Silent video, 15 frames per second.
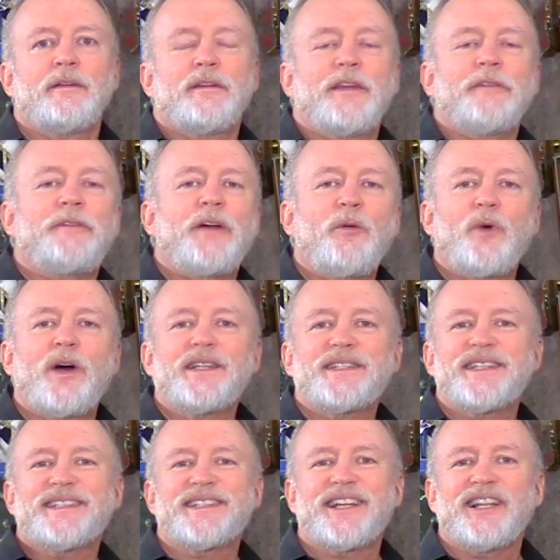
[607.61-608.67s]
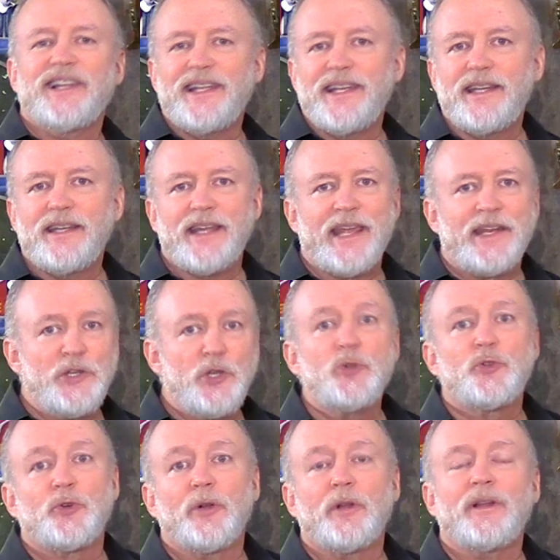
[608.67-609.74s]
If I want it clean and
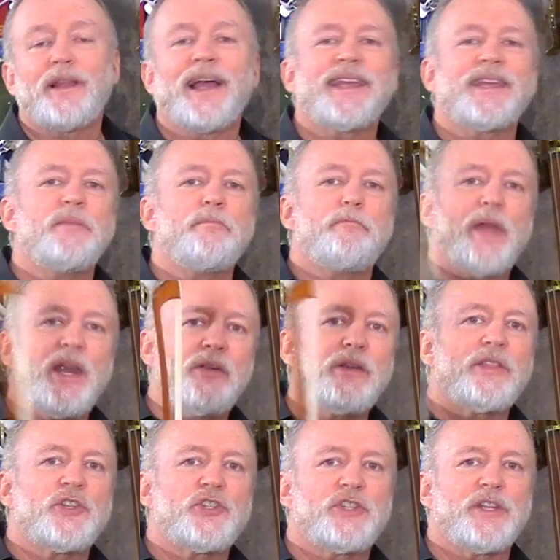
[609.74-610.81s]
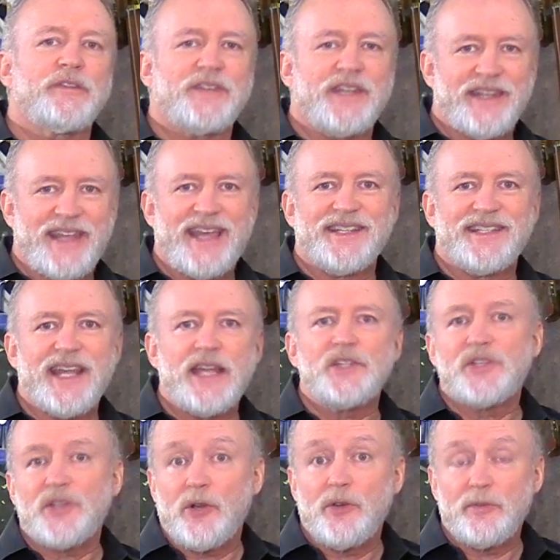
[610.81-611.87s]
neutral, I can bury the shift in that dead
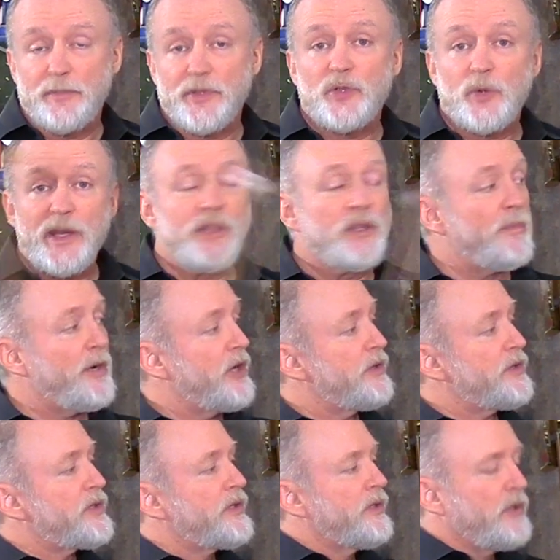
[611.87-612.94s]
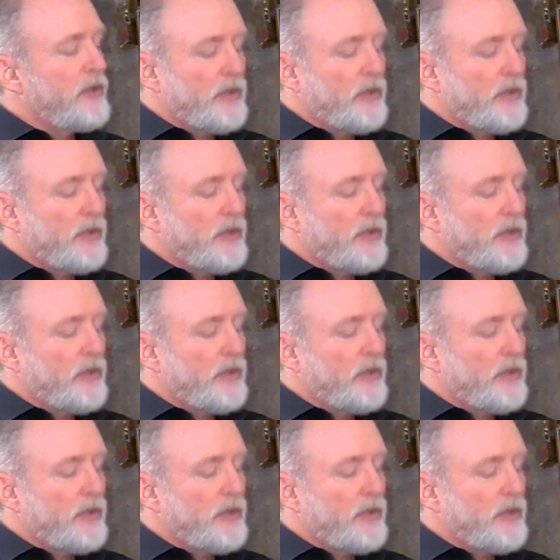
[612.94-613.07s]
zone between the bows.